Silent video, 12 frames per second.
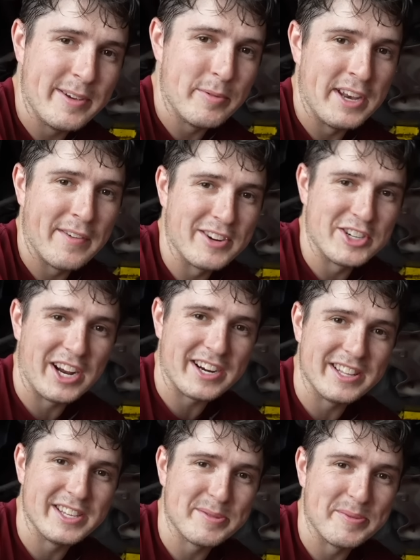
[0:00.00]
We never checked
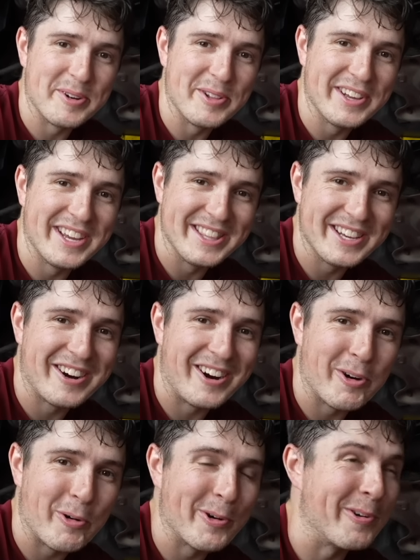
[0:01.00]
this when we were looking at the
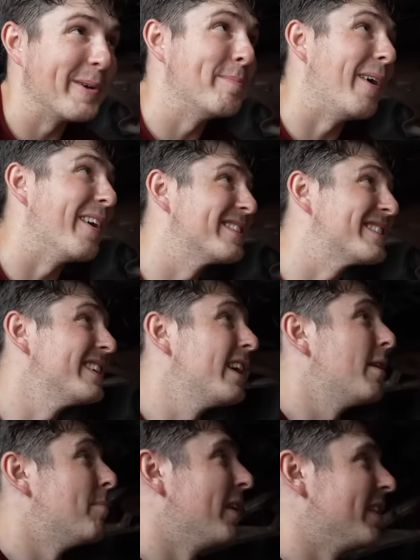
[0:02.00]
car ordering parts,
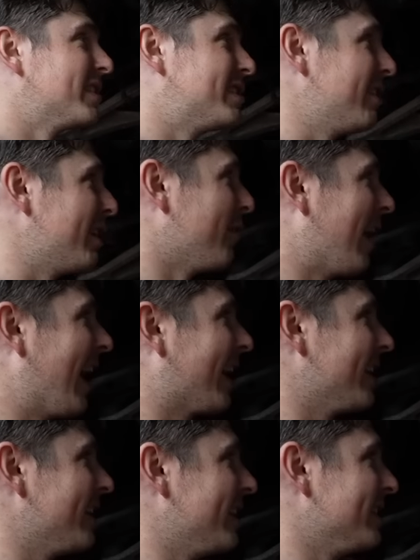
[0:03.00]
but the steering rack
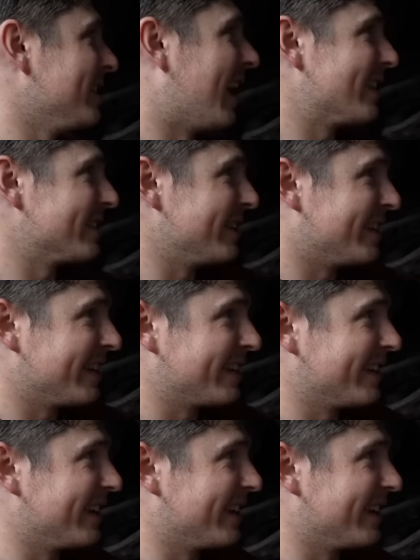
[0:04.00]
is not leaking.